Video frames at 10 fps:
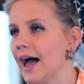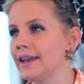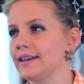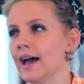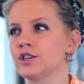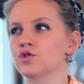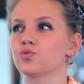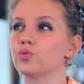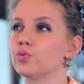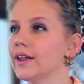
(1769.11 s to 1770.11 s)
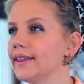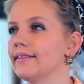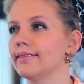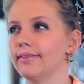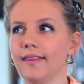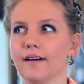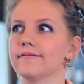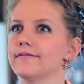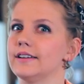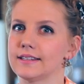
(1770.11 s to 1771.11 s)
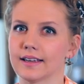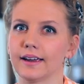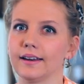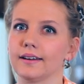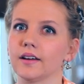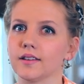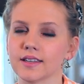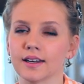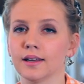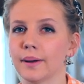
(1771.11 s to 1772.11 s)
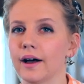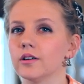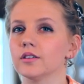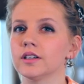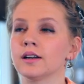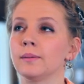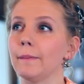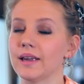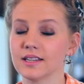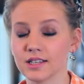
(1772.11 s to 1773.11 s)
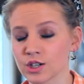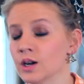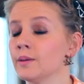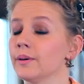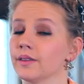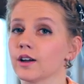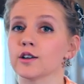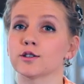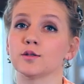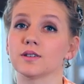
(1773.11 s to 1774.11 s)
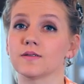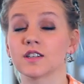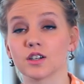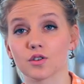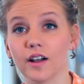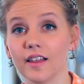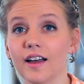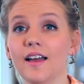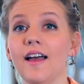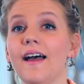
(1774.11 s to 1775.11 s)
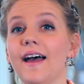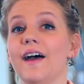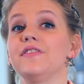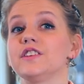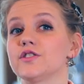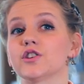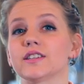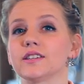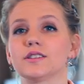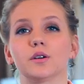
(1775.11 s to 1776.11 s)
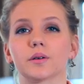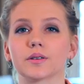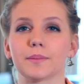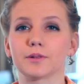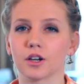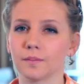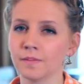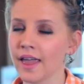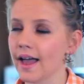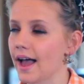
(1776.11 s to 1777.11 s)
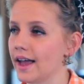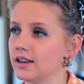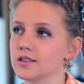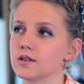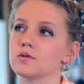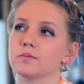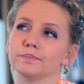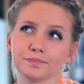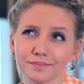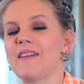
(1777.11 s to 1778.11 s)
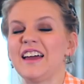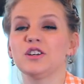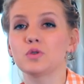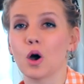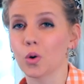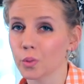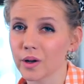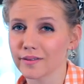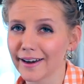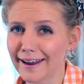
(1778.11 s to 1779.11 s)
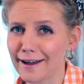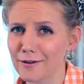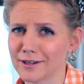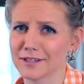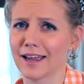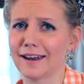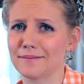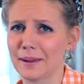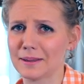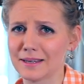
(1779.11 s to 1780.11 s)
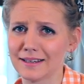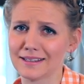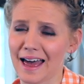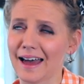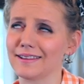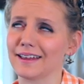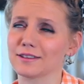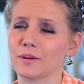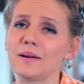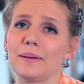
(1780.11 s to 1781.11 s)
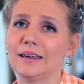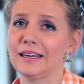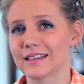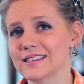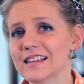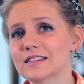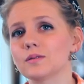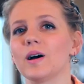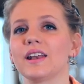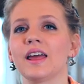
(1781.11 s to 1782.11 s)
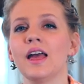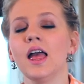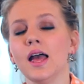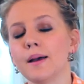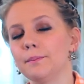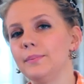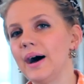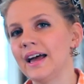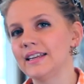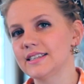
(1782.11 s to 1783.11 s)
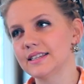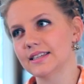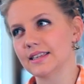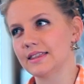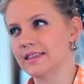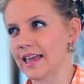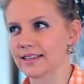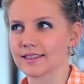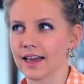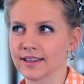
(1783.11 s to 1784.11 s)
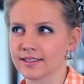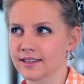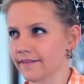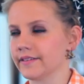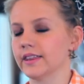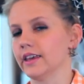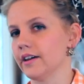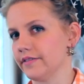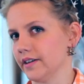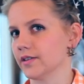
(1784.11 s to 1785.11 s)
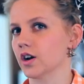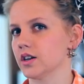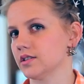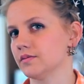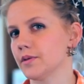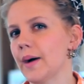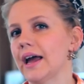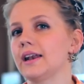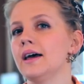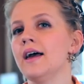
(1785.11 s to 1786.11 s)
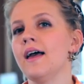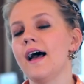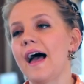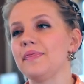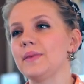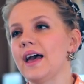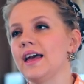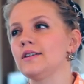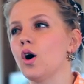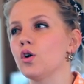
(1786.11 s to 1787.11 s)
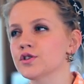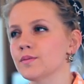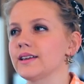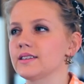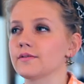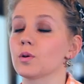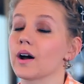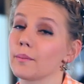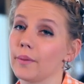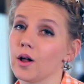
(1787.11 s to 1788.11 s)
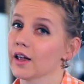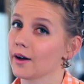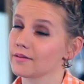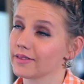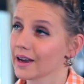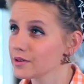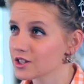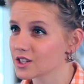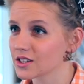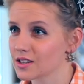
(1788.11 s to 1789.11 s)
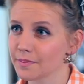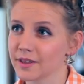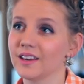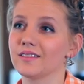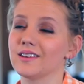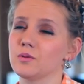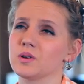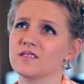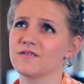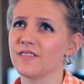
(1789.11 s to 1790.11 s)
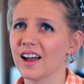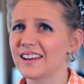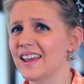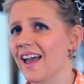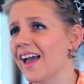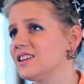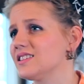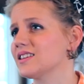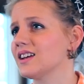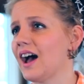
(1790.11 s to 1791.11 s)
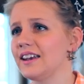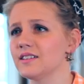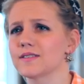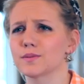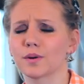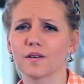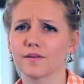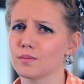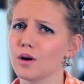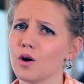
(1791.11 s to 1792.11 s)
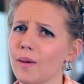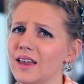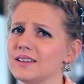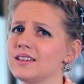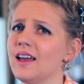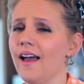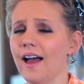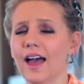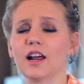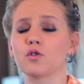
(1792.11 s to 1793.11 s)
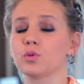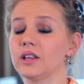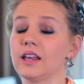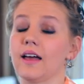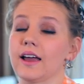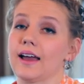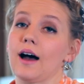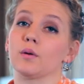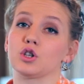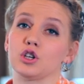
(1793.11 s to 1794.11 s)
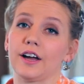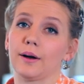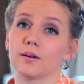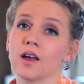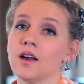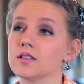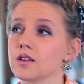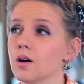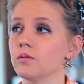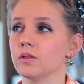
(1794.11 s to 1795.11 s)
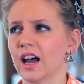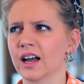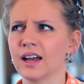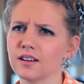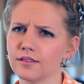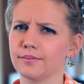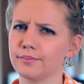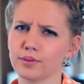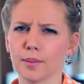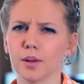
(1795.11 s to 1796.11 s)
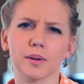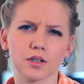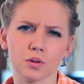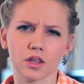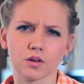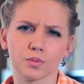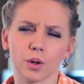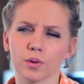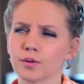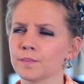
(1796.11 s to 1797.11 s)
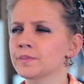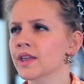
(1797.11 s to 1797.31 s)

And I just really love the design. Sandy Powell did an amazing job on the costumes of Cinderella, and this dress is no exception. And so I don't own one right now, which kind of makes it sad. That's why I'm making a sixth one. But yes, that is definitely a favorite costume of mine and then also my Civil War ball gown. That was just something, it was fun and kind of spur of the moment, and I really like how it turned out. So yeah, kind of probably between those both.